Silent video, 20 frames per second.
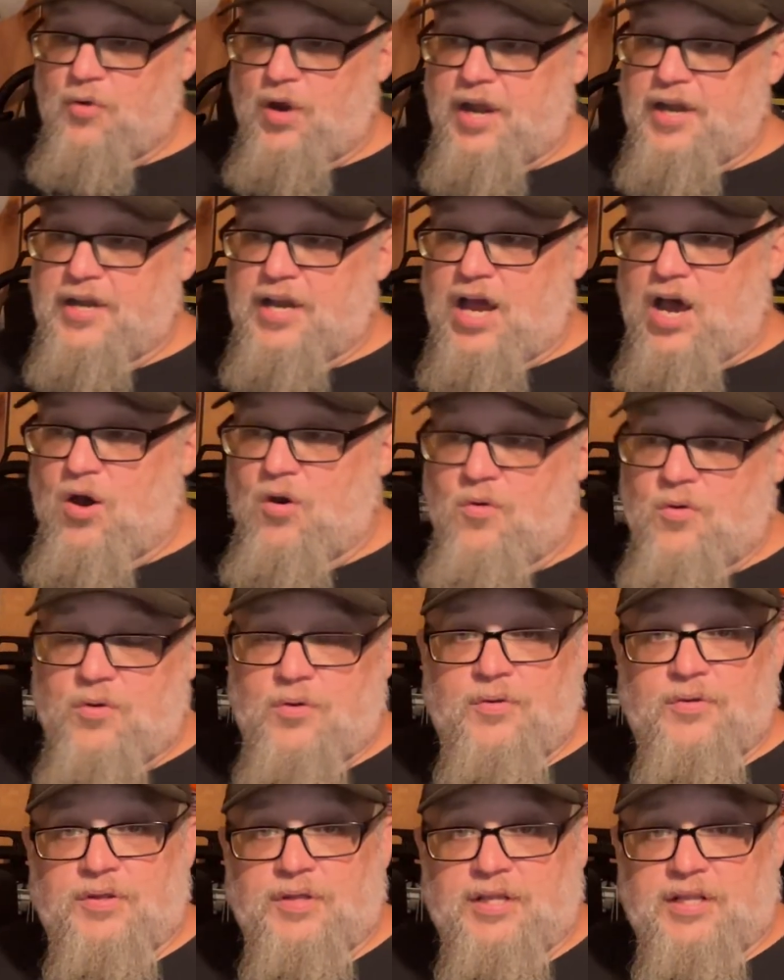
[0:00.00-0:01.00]
right now
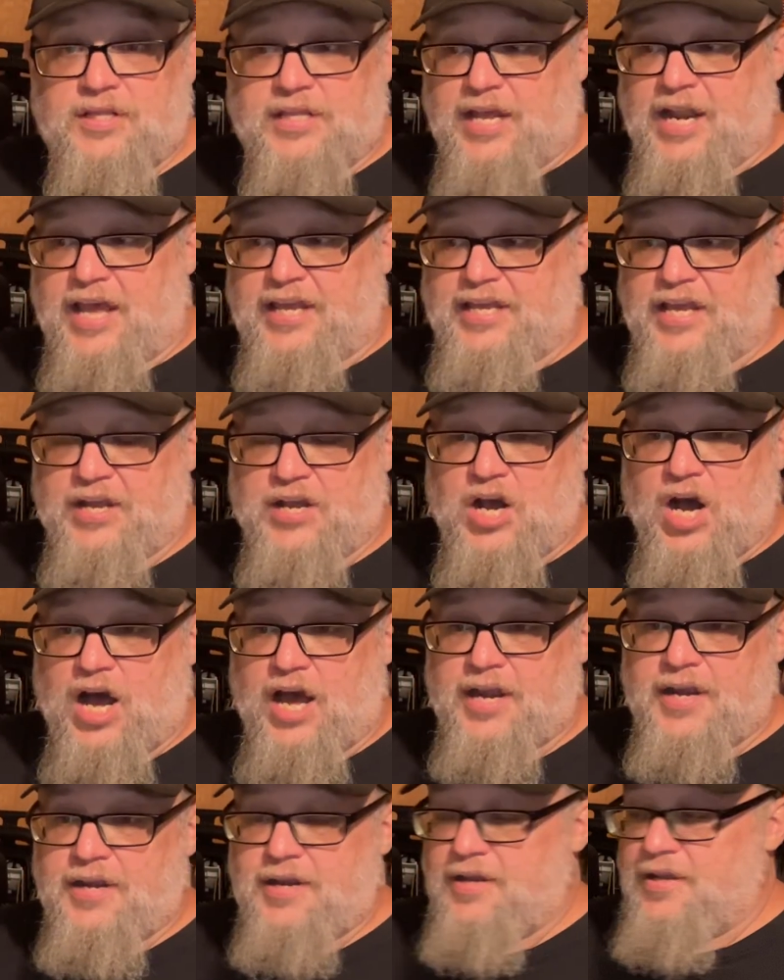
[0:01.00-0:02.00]
that I can
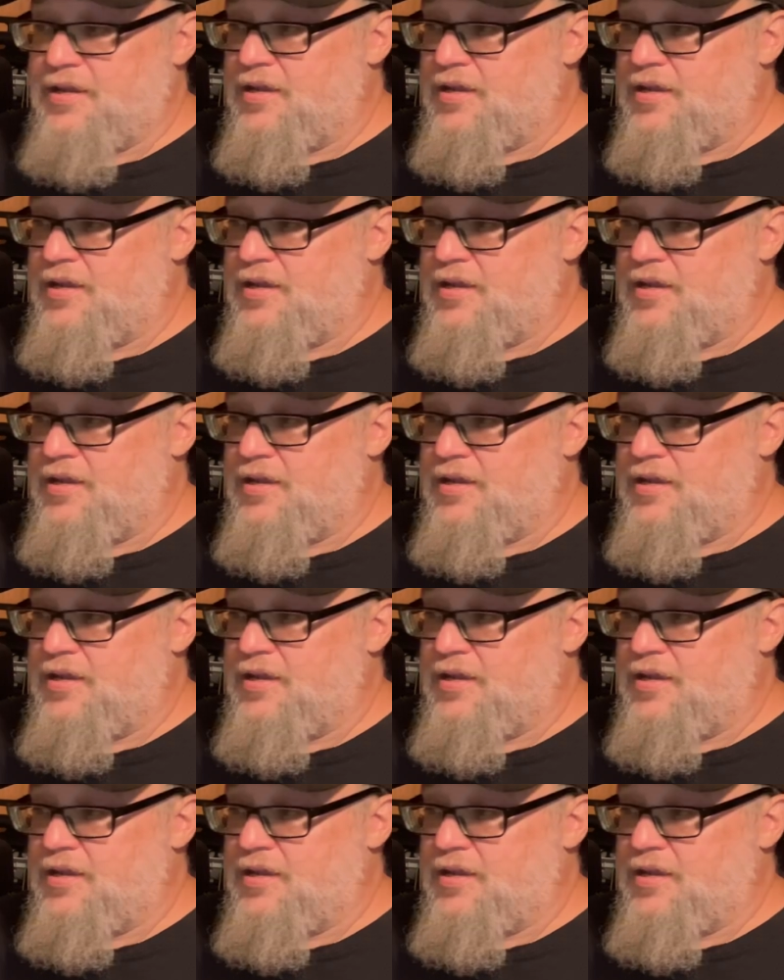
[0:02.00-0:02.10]
cut.